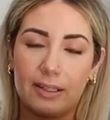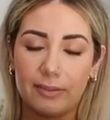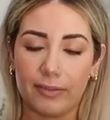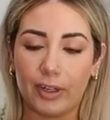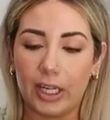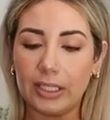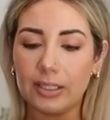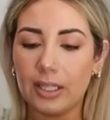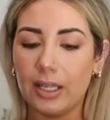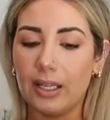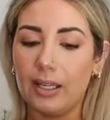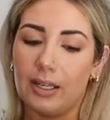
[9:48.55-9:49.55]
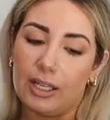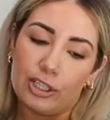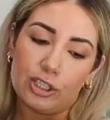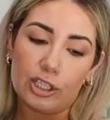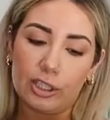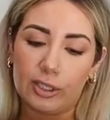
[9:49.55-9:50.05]
front it
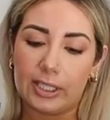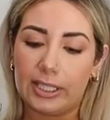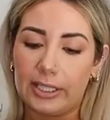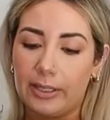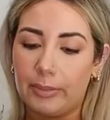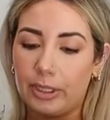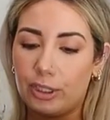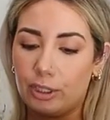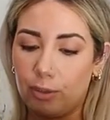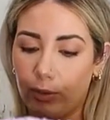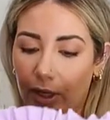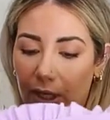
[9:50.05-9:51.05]
just looks a little bit cuter